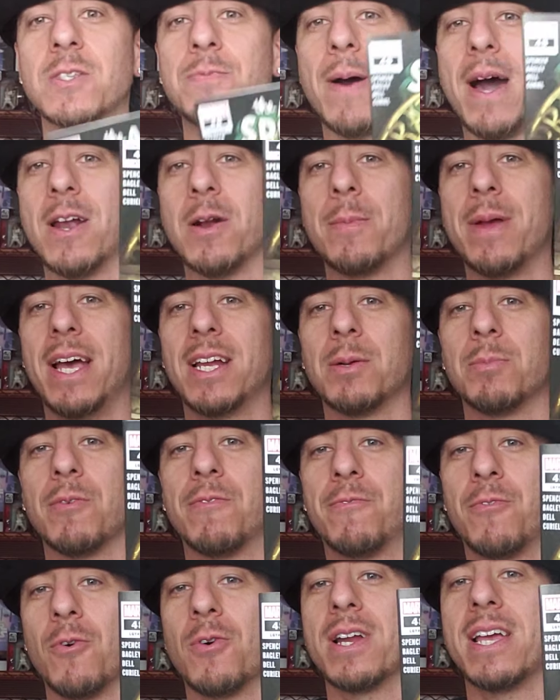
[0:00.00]
Spider-Man number
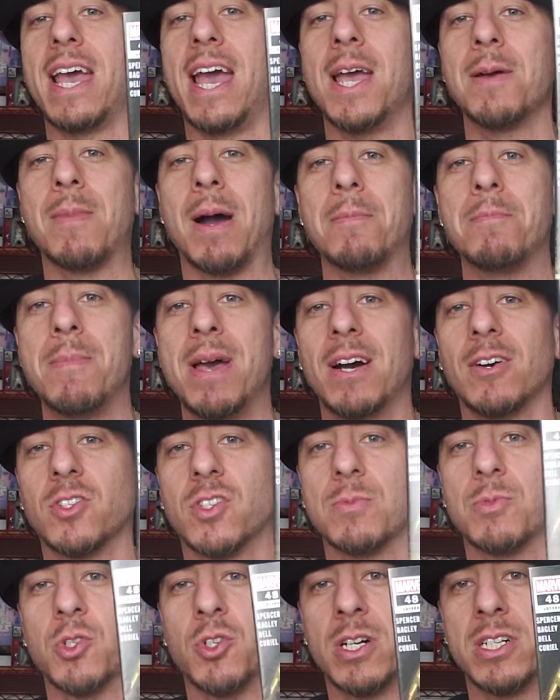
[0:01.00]
48, my mail
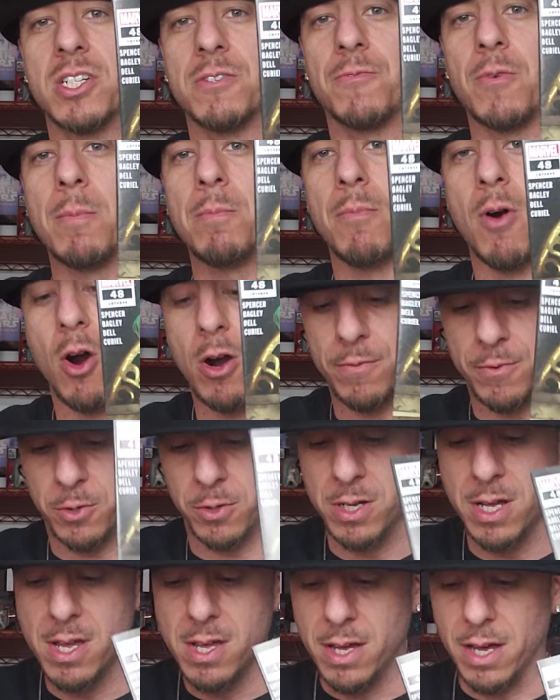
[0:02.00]
subscription from
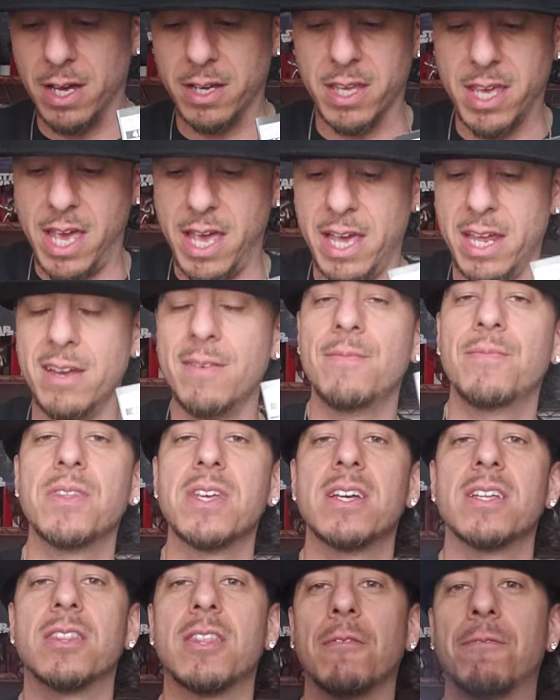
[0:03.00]
Marvel. Again,
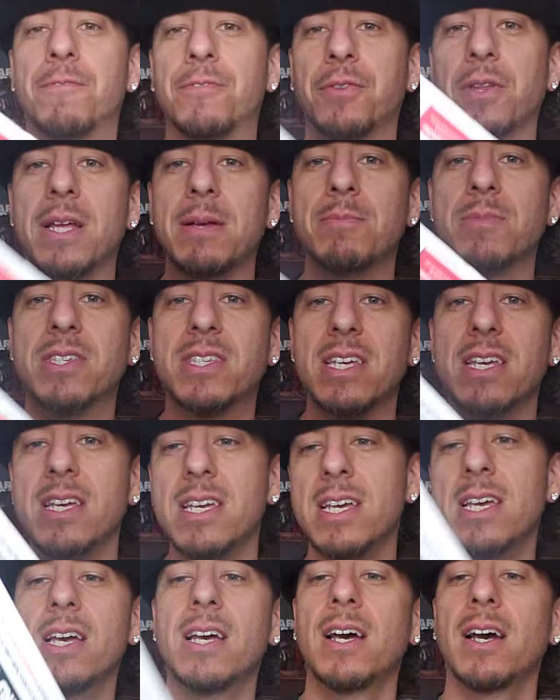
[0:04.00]
the
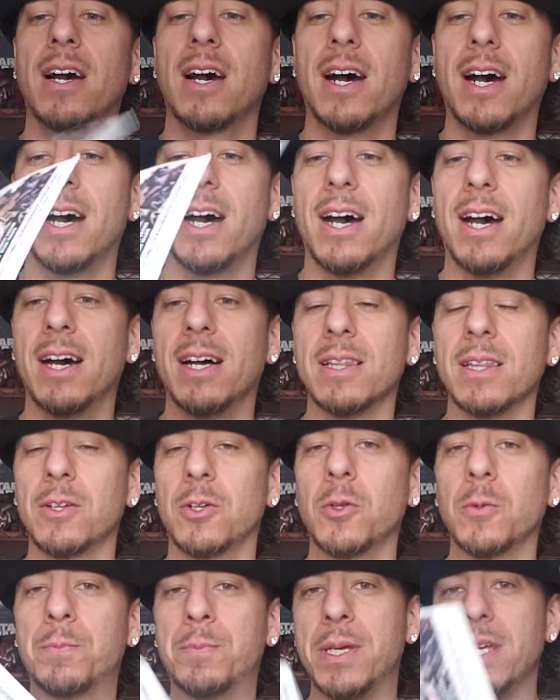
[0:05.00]
flimsy uh,
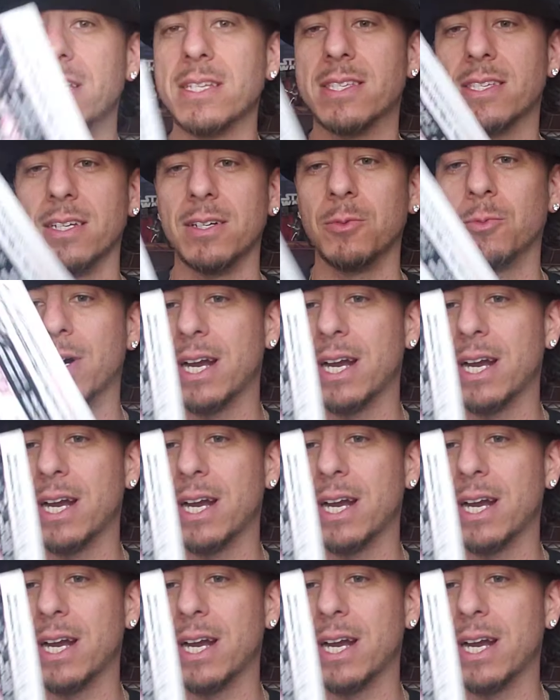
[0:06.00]
little piece of